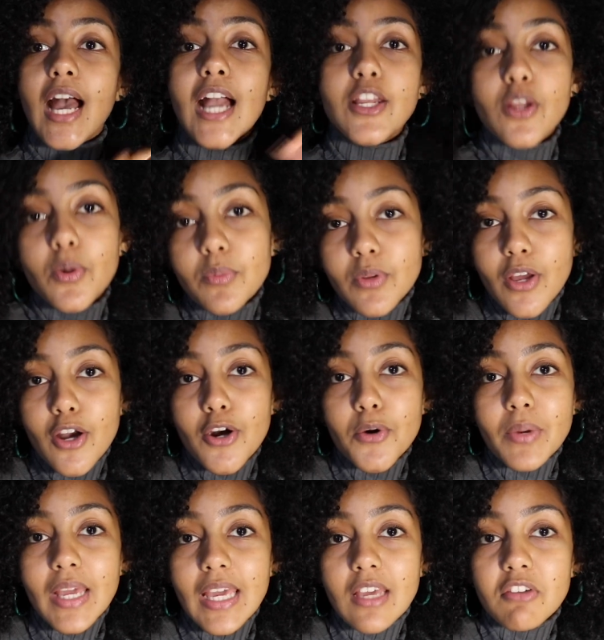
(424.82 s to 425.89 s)
I don't
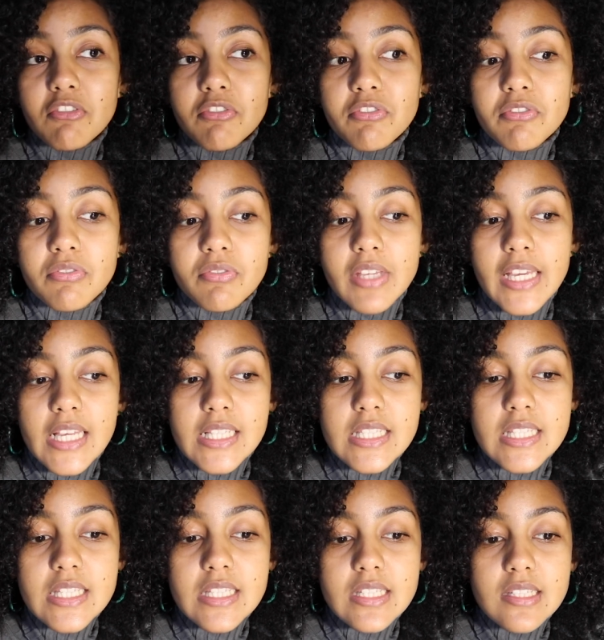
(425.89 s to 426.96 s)
know if
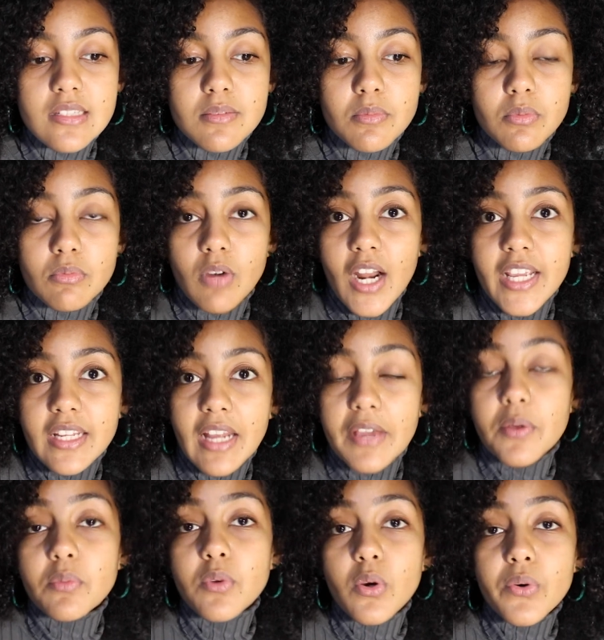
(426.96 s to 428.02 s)
it's right. I
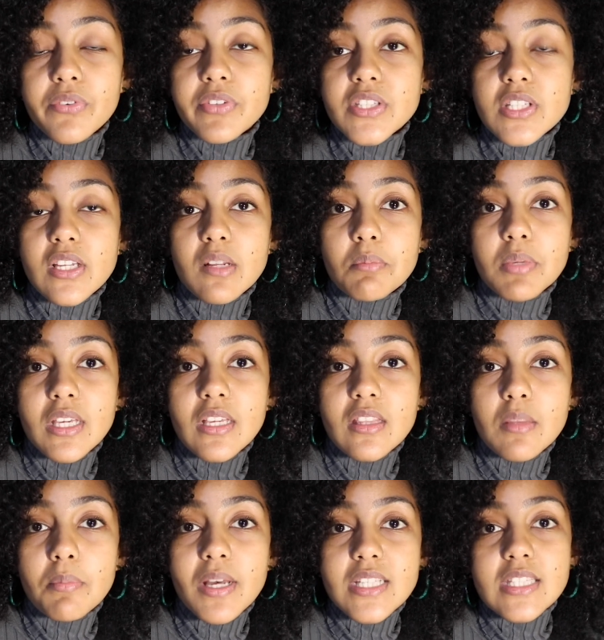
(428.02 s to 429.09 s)
don't know if it's going to be
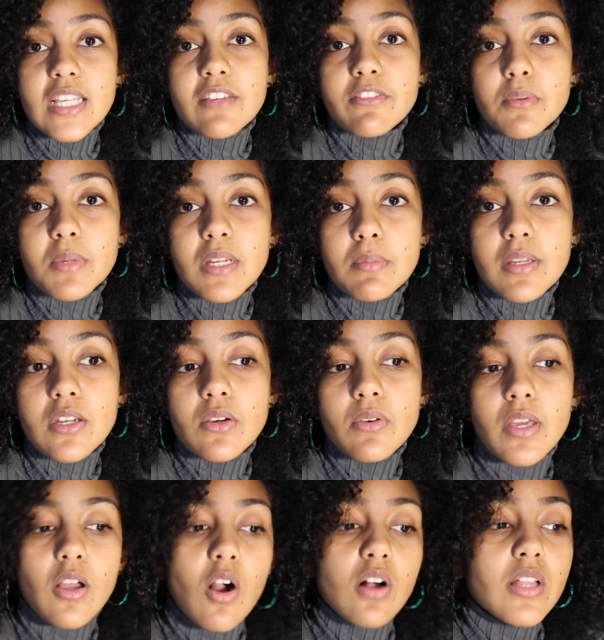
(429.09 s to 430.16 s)
the best thing for me to be
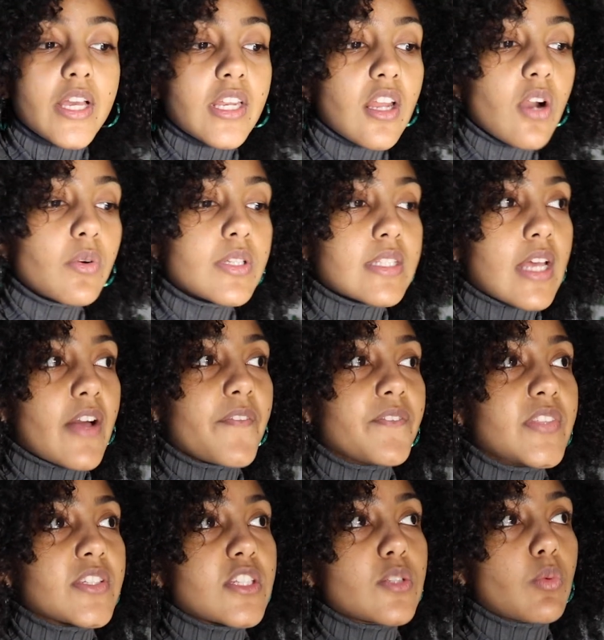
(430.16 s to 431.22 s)
doing. All I know is
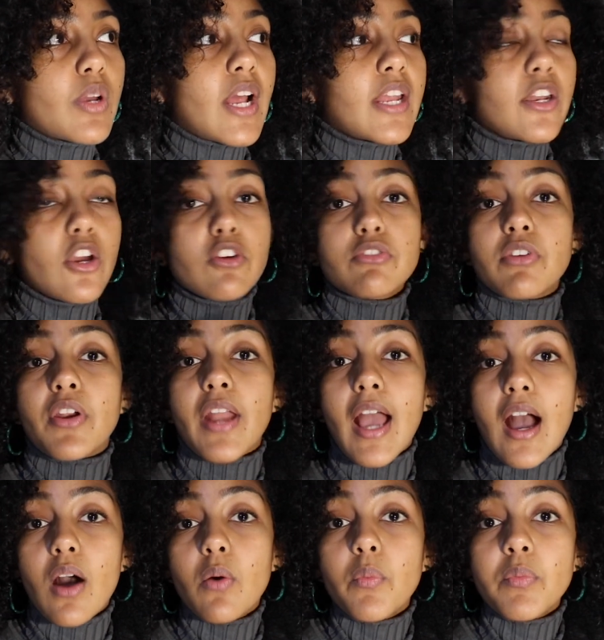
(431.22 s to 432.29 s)
that this is what I know for
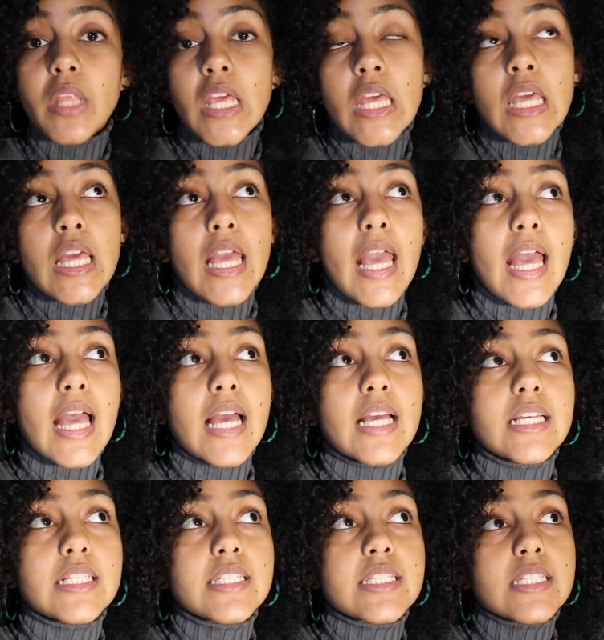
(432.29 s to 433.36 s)
now,
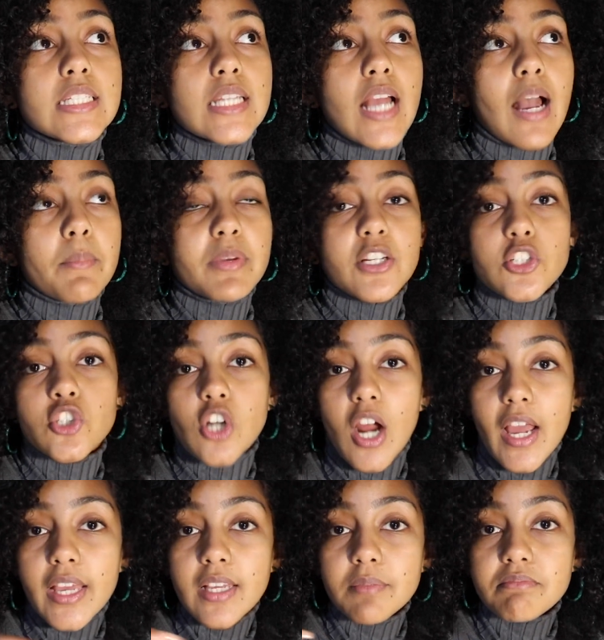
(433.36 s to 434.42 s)
and I'm going to
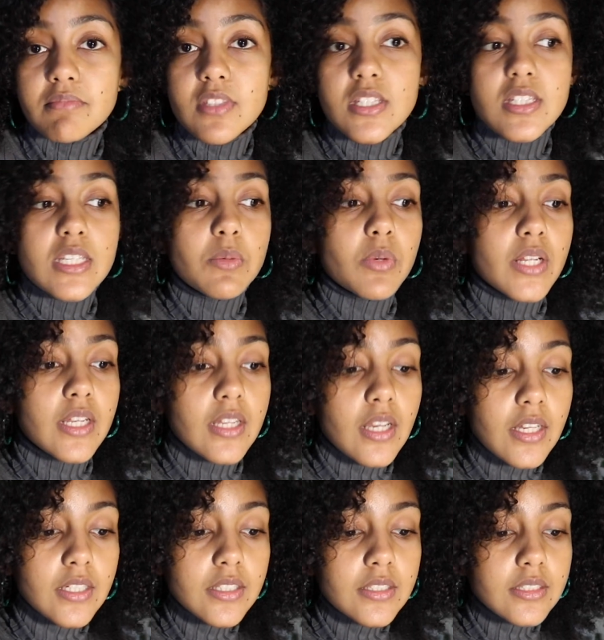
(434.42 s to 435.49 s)
try it, see what it
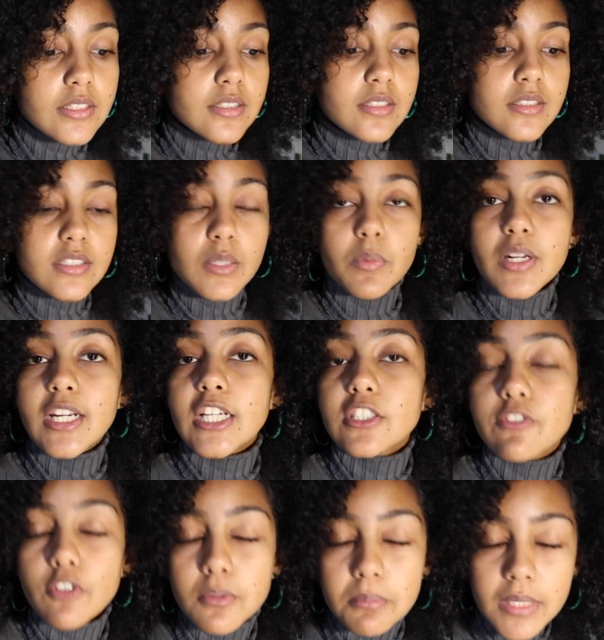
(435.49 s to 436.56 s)
does
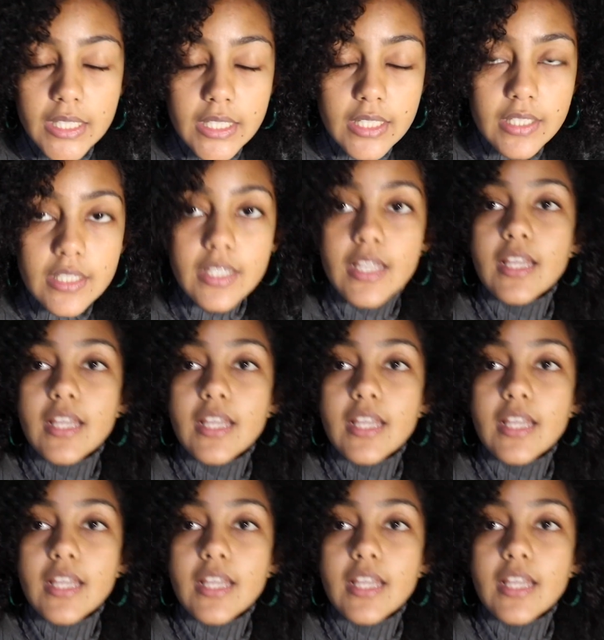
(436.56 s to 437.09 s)
for me.